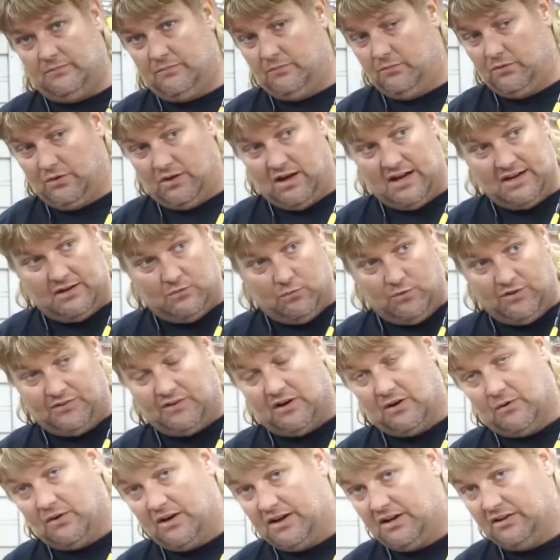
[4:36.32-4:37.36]
like with
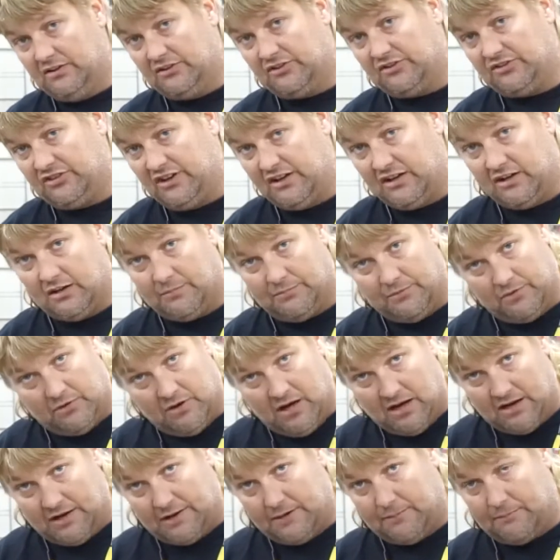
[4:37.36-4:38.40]
our regular setup, you're
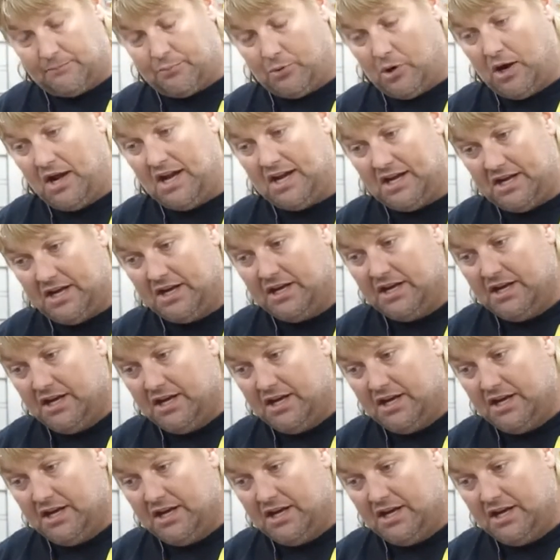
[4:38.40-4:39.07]
not gonna break